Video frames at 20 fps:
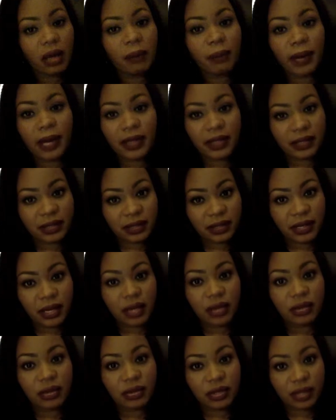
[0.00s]
by the
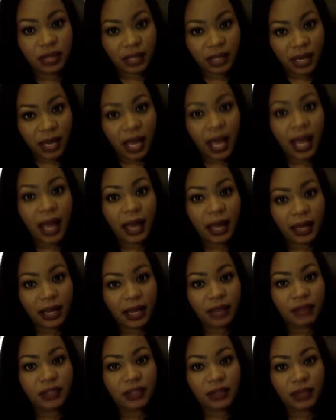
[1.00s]
standards that I
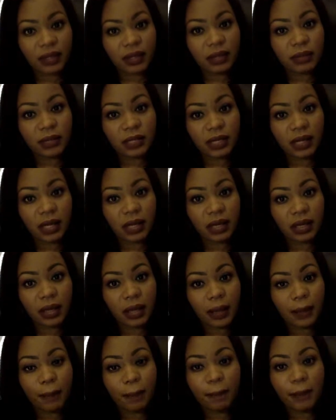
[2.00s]
have developed today,
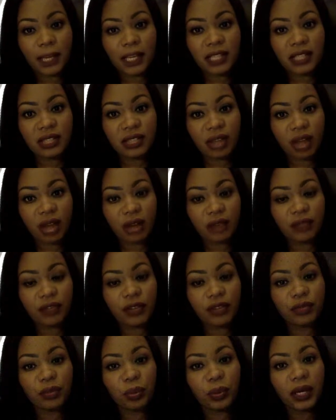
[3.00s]
based off
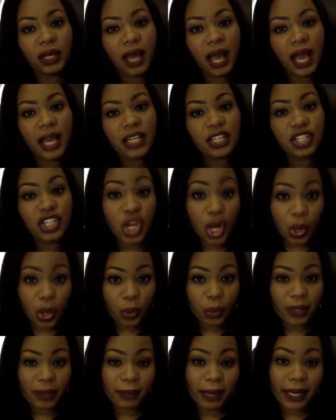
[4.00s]
of what I
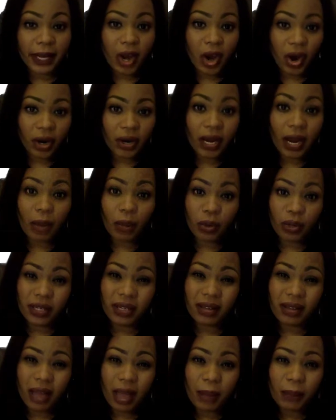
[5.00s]
know in my heart I want
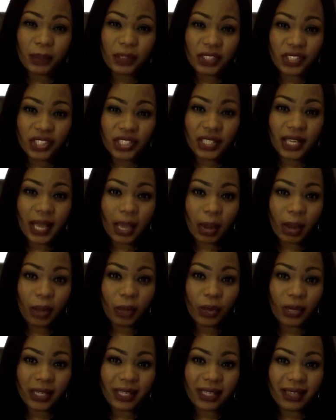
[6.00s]
to accomplish and how I
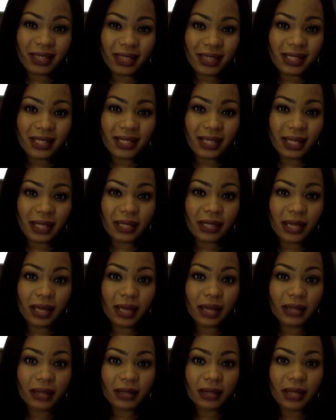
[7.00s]
want to get this thing
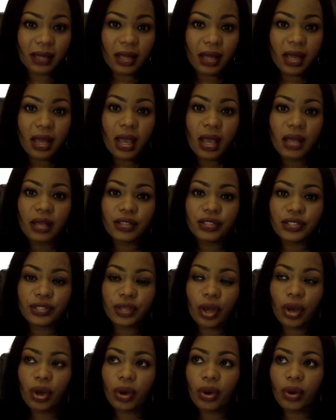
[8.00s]
done.
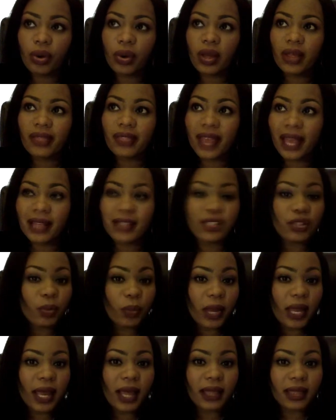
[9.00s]
So that's the
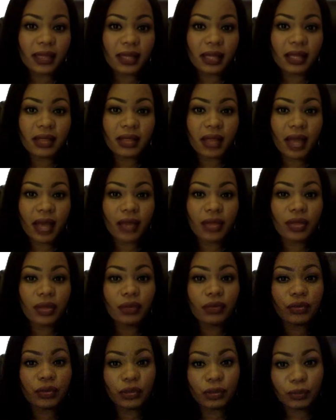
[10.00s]
way I think that
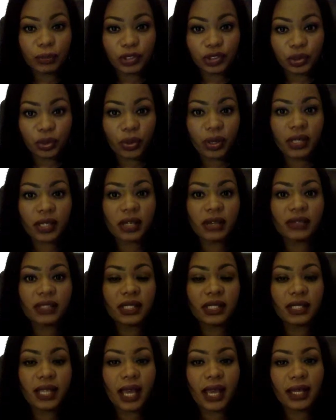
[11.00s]
the majority of
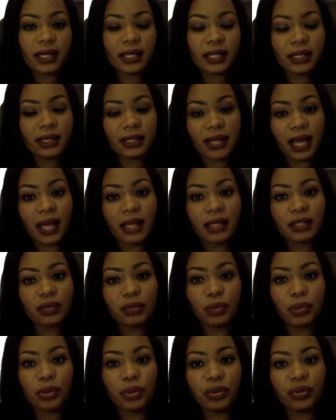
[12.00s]
society has got to
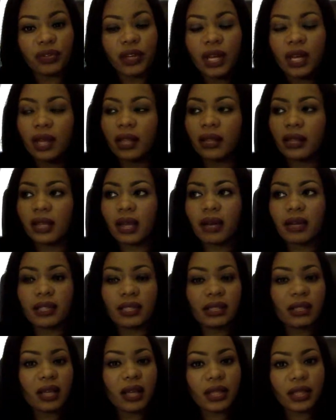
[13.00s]
move. There
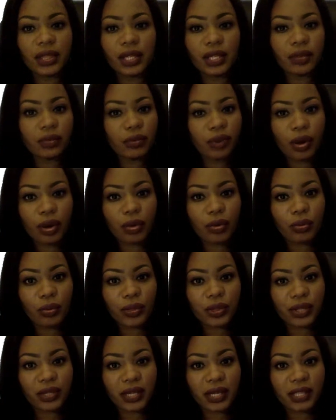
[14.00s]
is nothing wrong
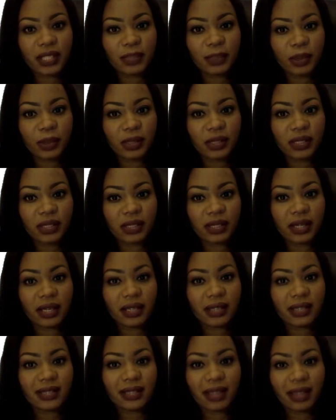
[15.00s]
with the next person
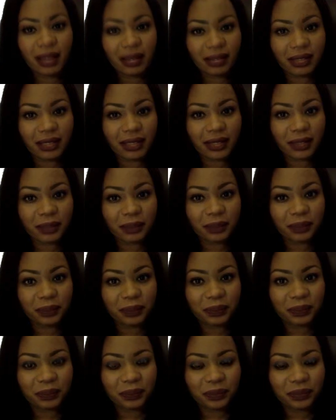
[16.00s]
excelling.
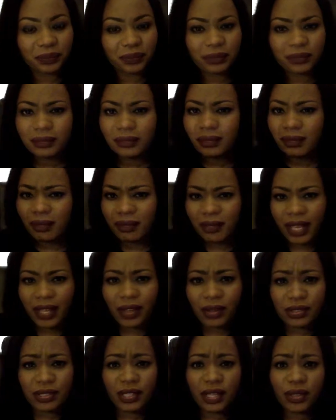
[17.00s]

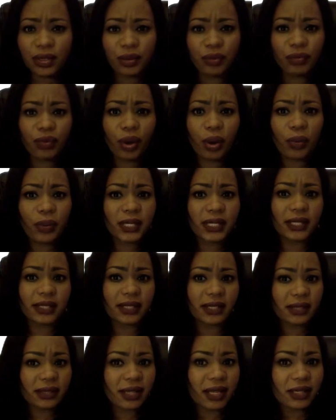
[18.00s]
There's nothing wrong with the
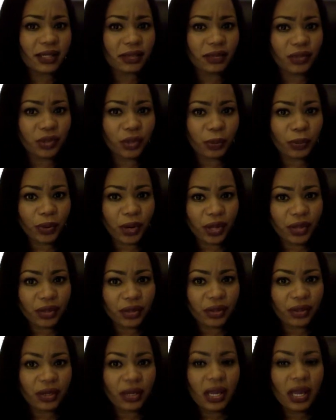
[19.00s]
success of your
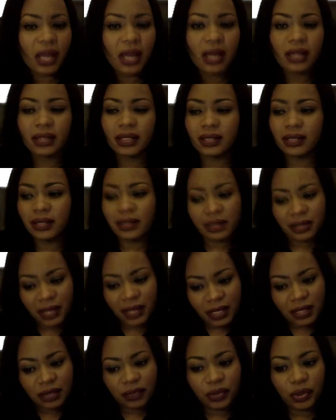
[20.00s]
brother, the
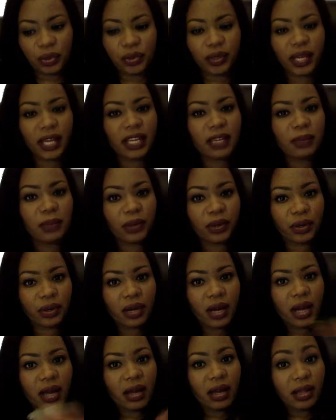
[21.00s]
success of your neighbor,
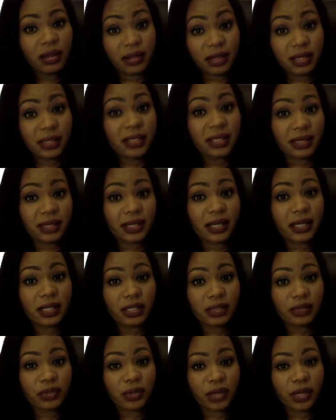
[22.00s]
the
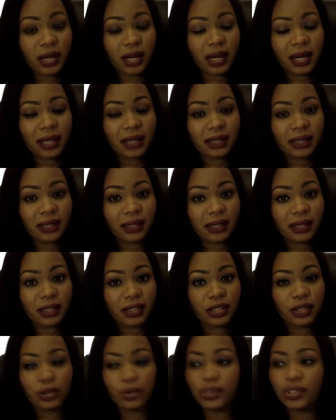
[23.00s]
success of your colleague.
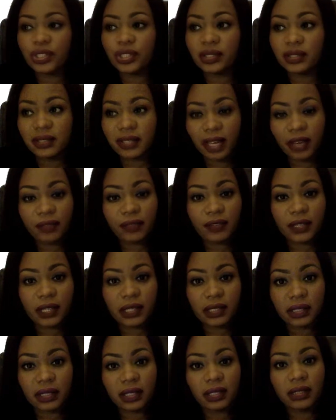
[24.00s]
You should
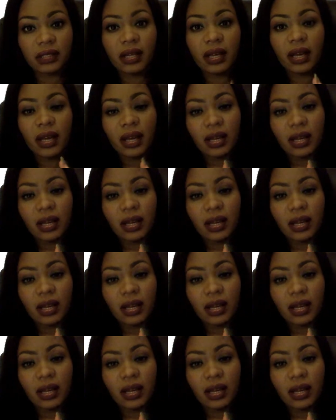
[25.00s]
definitely,